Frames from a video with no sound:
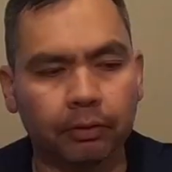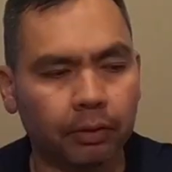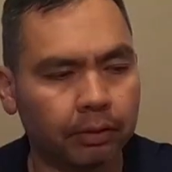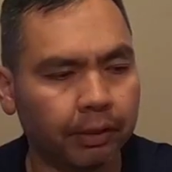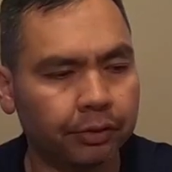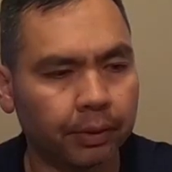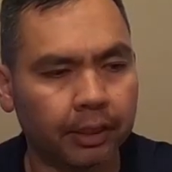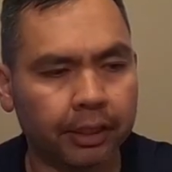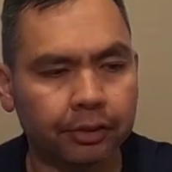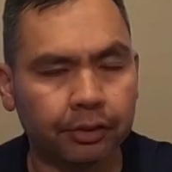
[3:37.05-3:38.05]
What the race
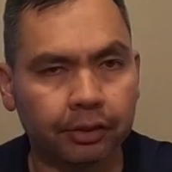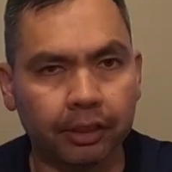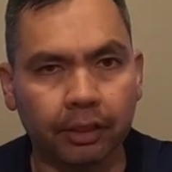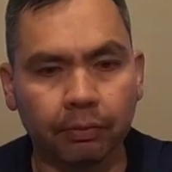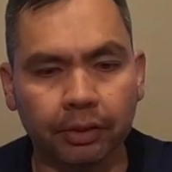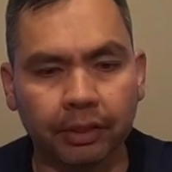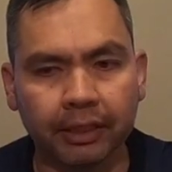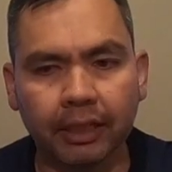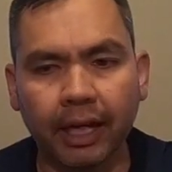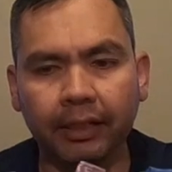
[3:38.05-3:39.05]
organizers did was they
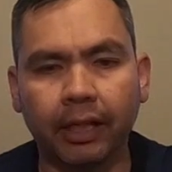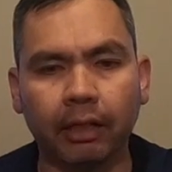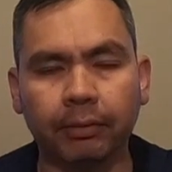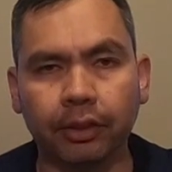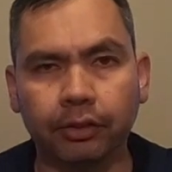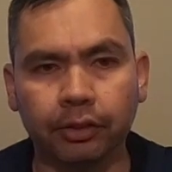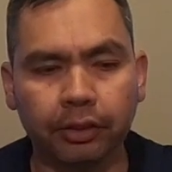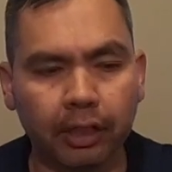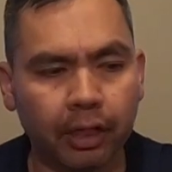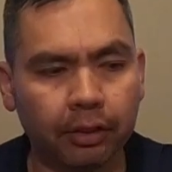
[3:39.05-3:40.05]
tie-dyed them because
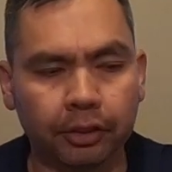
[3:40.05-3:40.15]
none of the